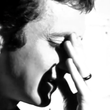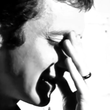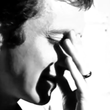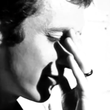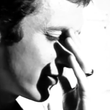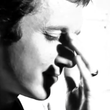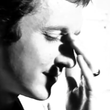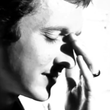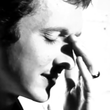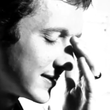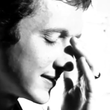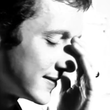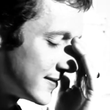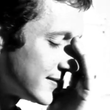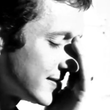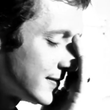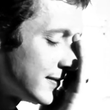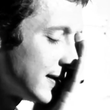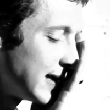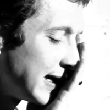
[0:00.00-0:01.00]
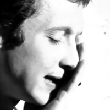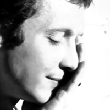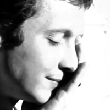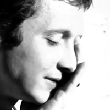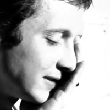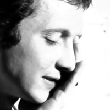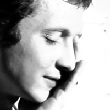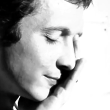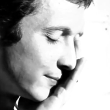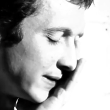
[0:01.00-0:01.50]
now I'm
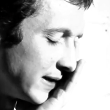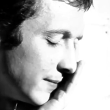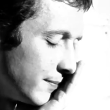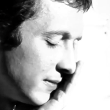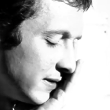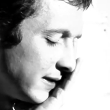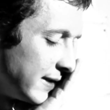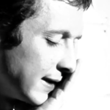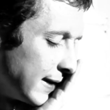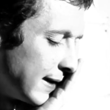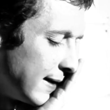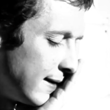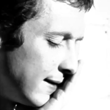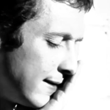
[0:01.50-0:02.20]
just rambling.